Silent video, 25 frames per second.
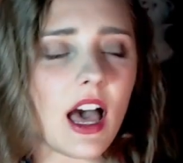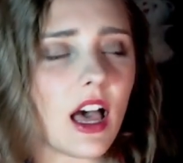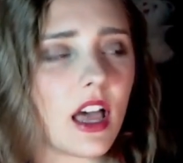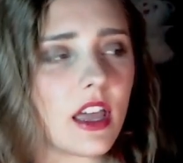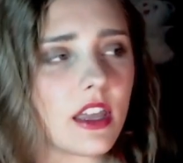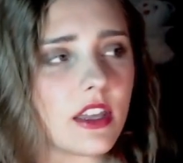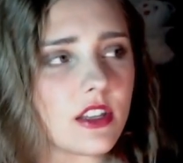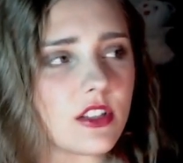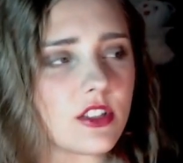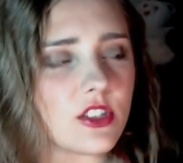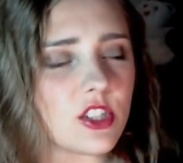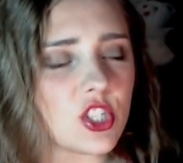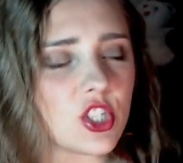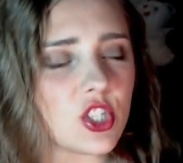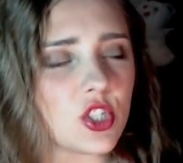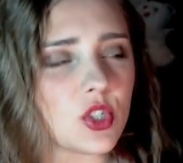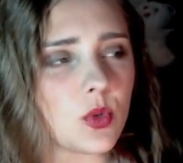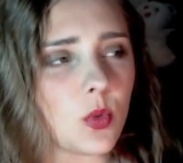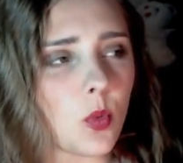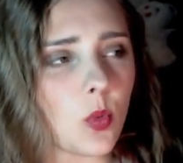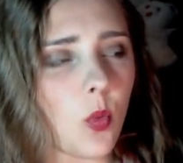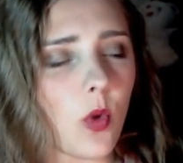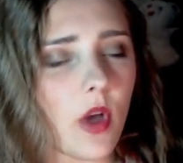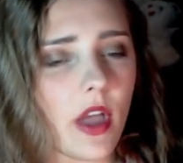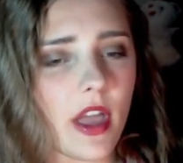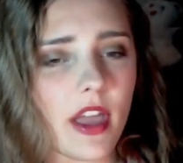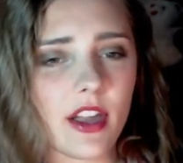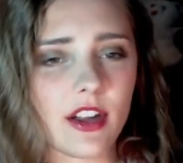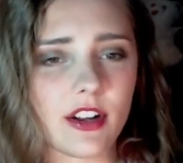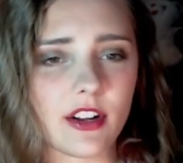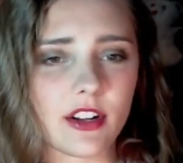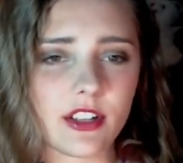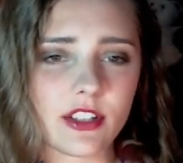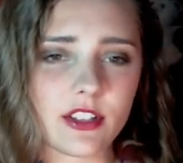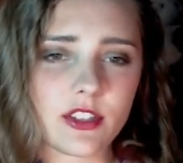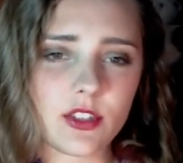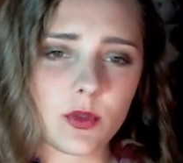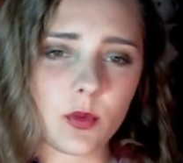I could
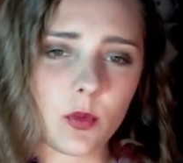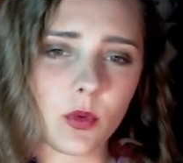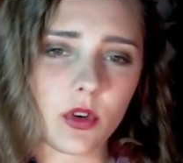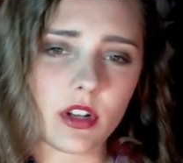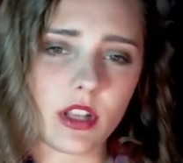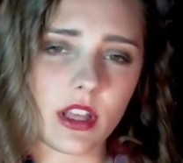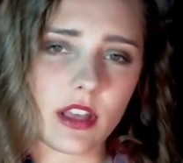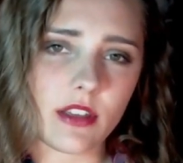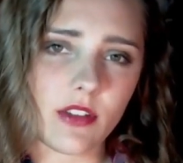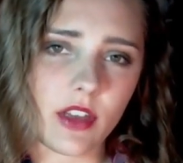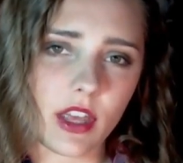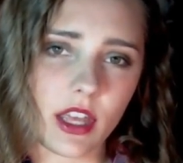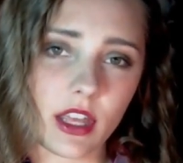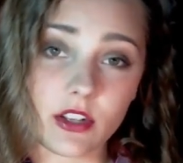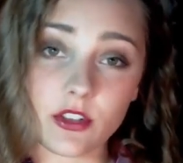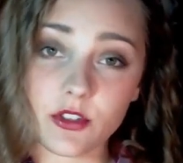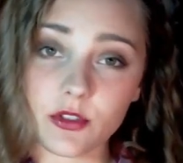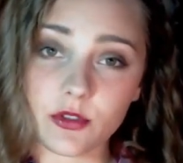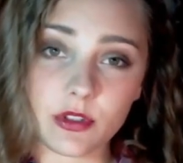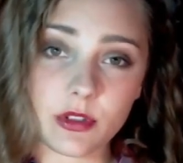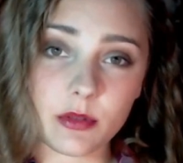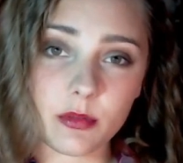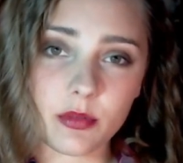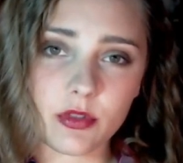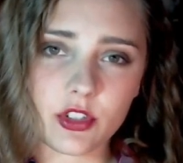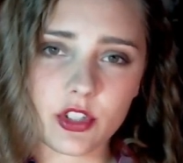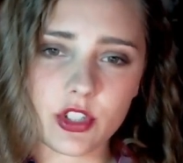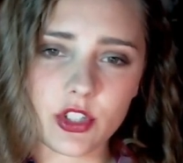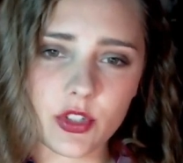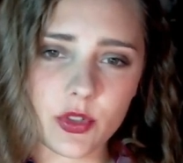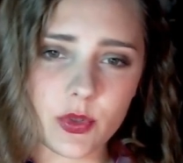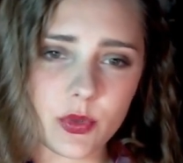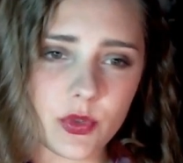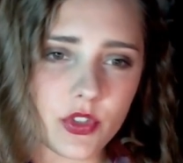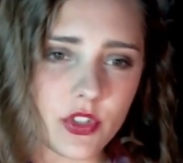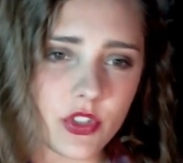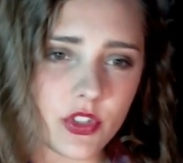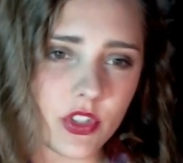swear it's one I've had to
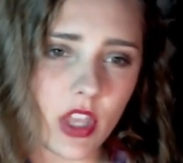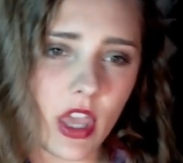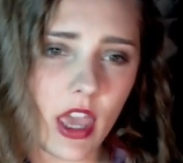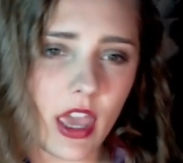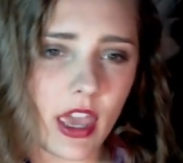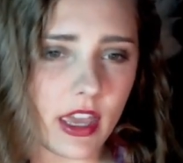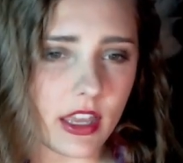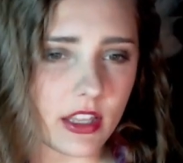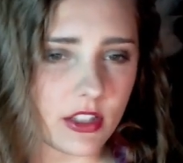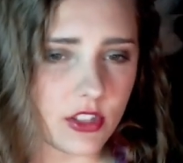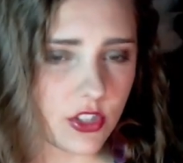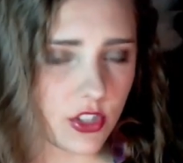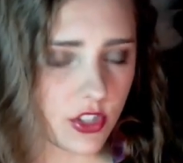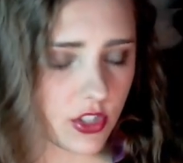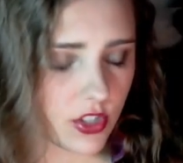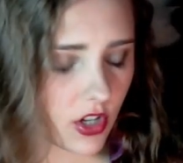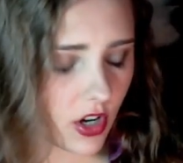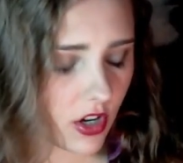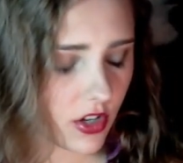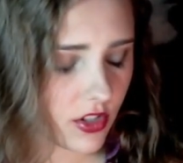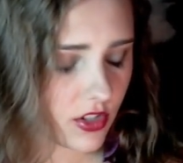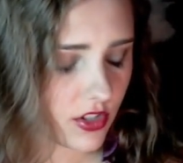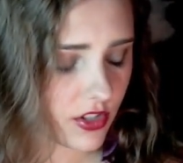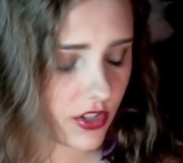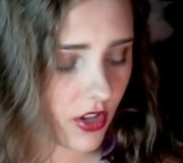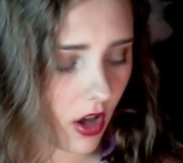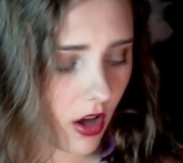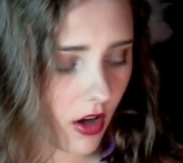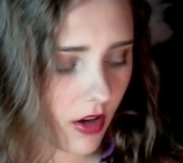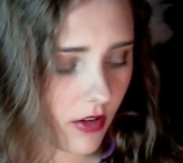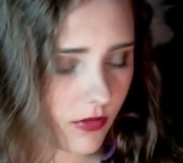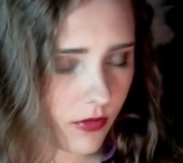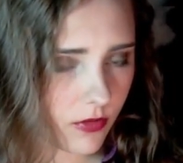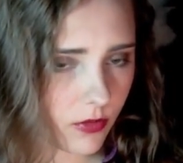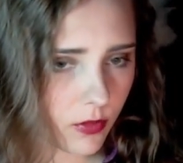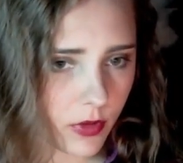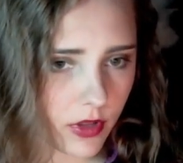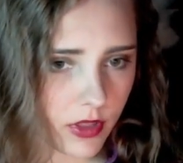reproduce. It starts
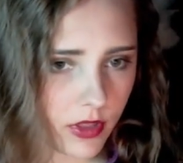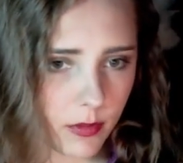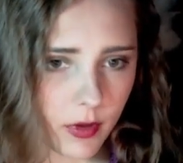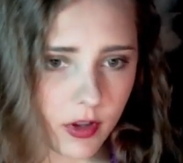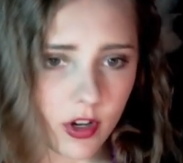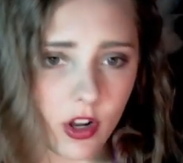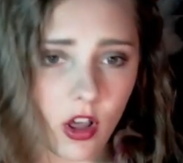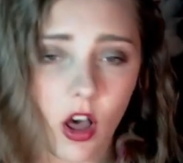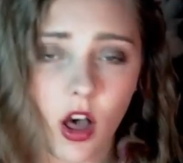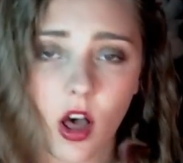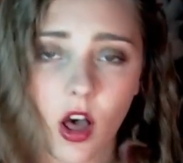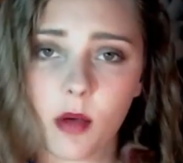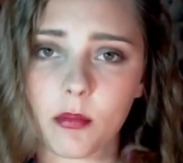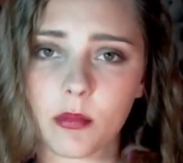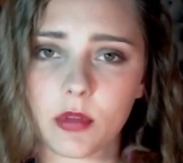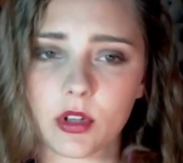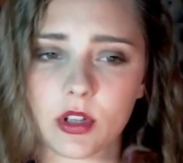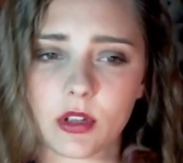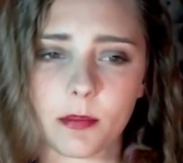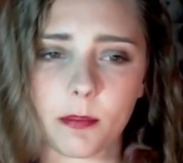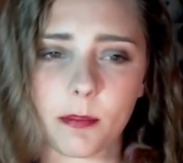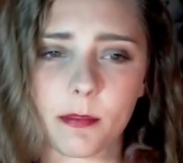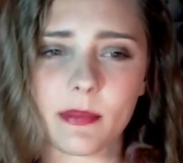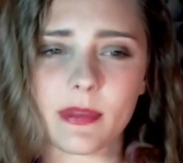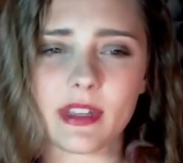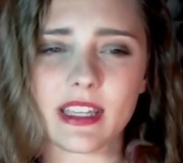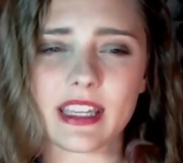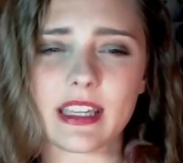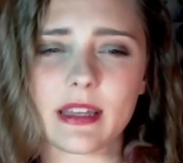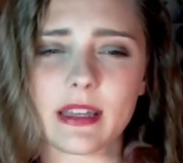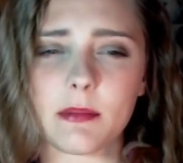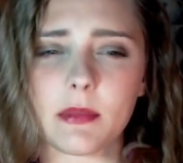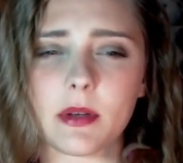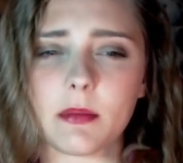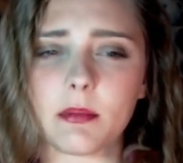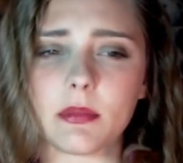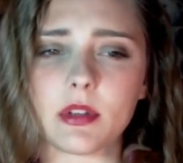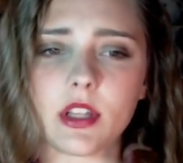off with but a humble
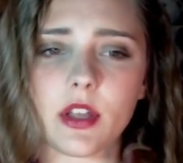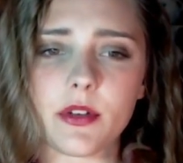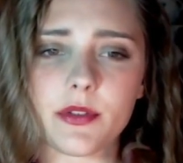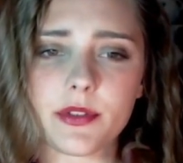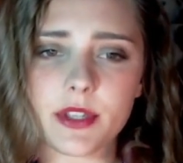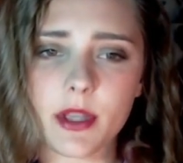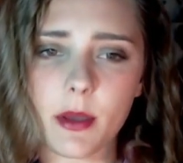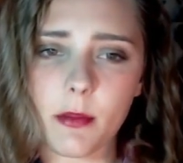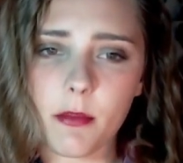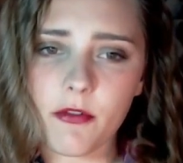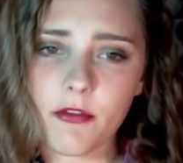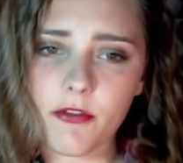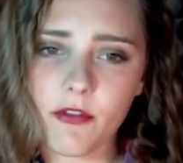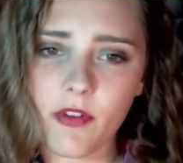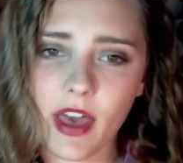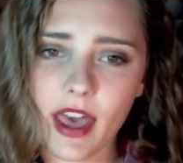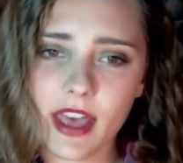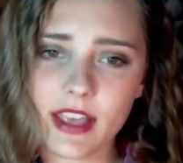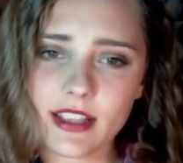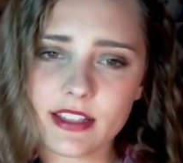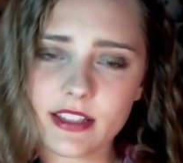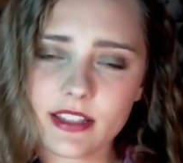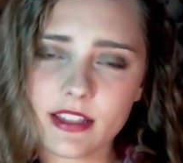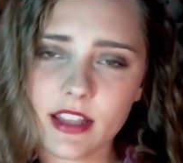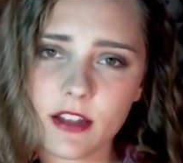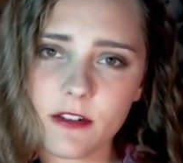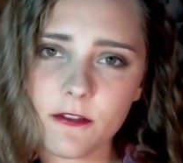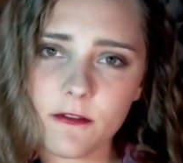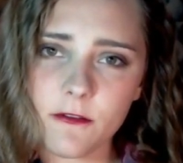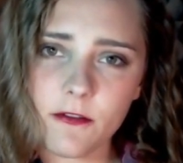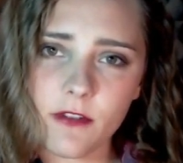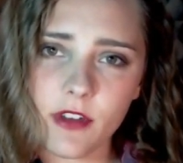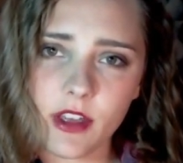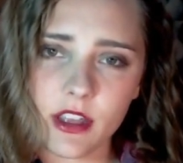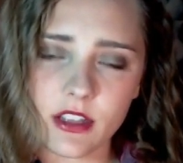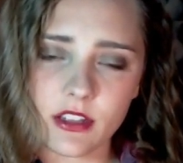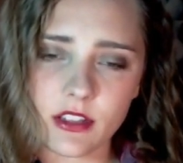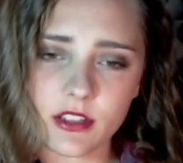meme and blows up fast, then
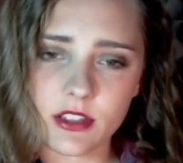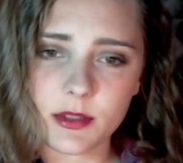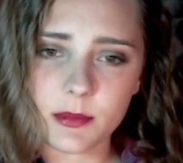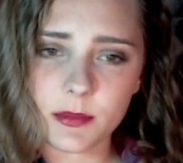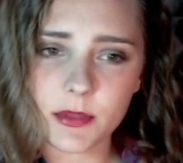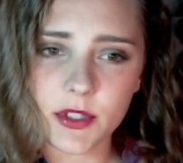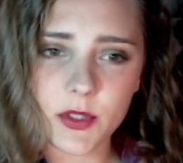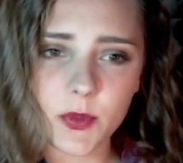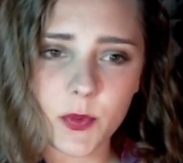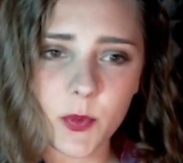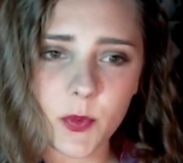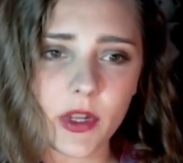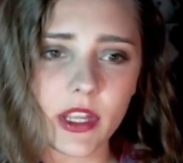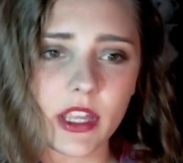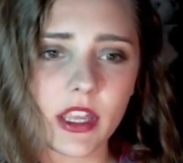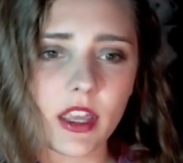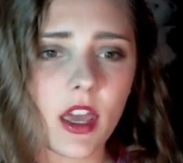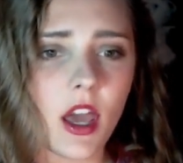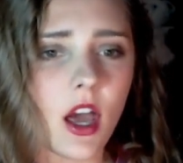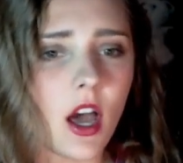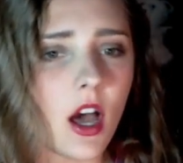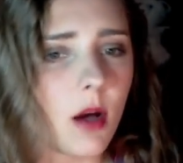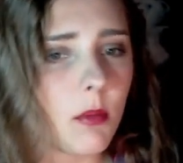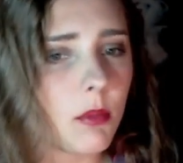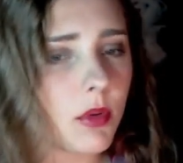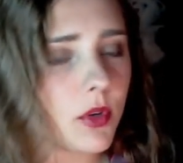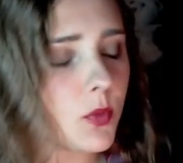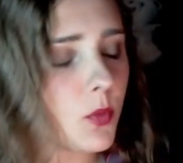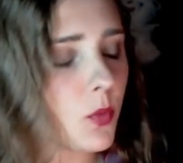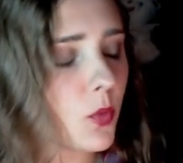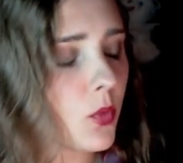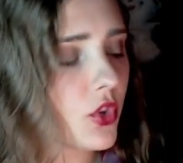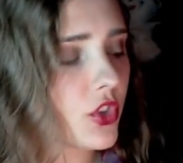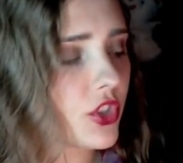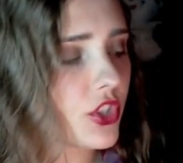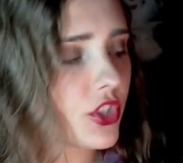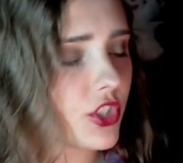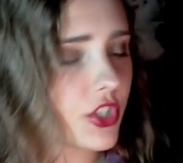fades midweek. But
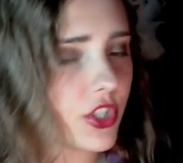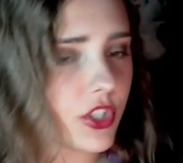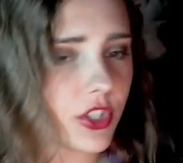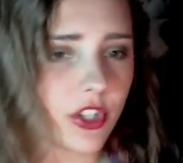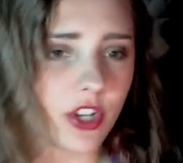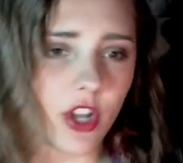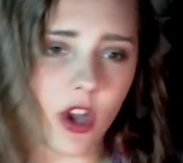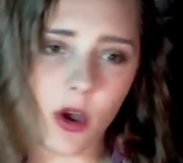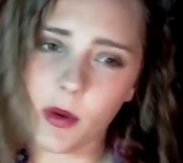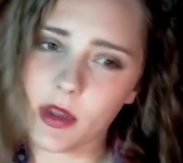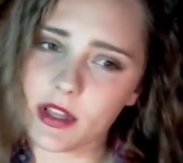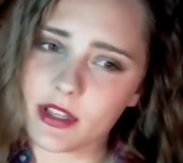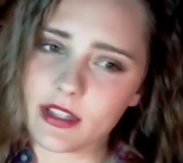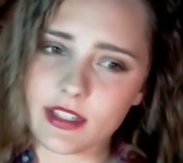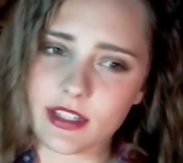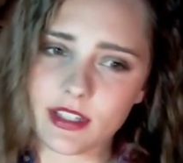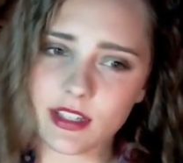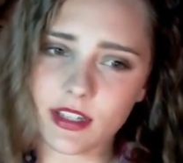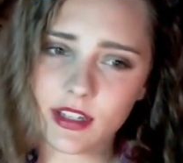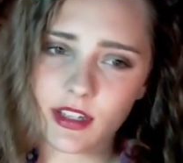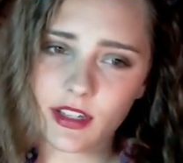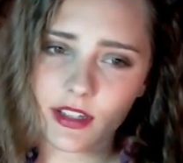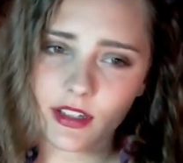wouldn't you know it?